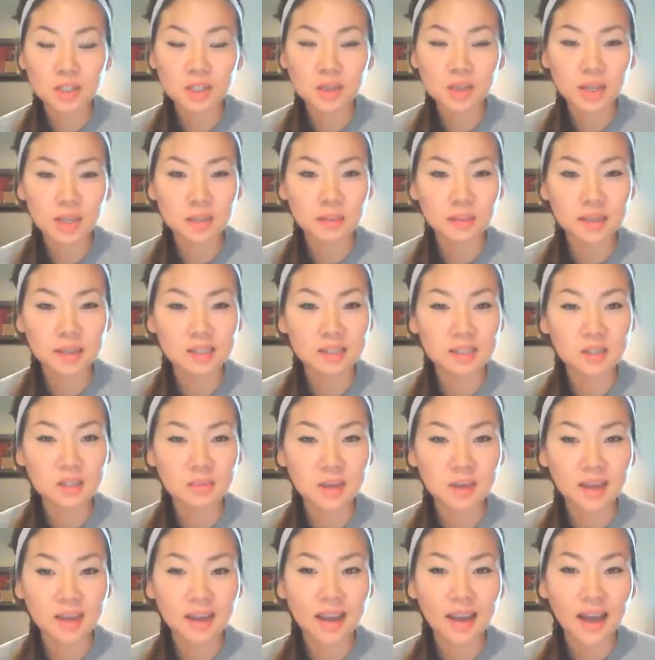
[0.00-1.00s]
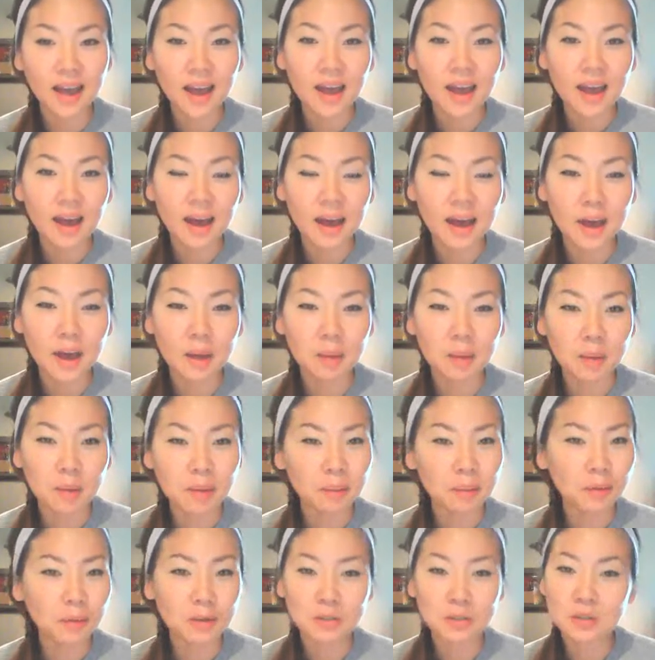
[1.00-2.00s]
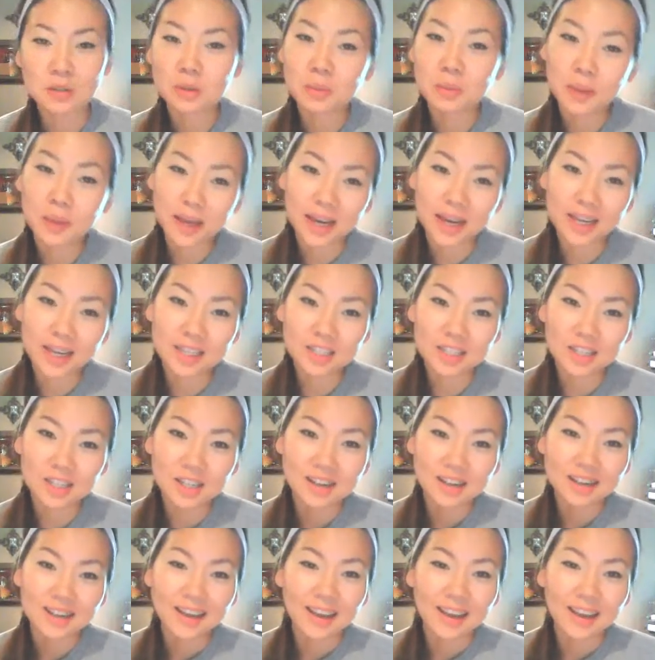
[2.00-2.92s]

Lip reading: direct message me on my personal page.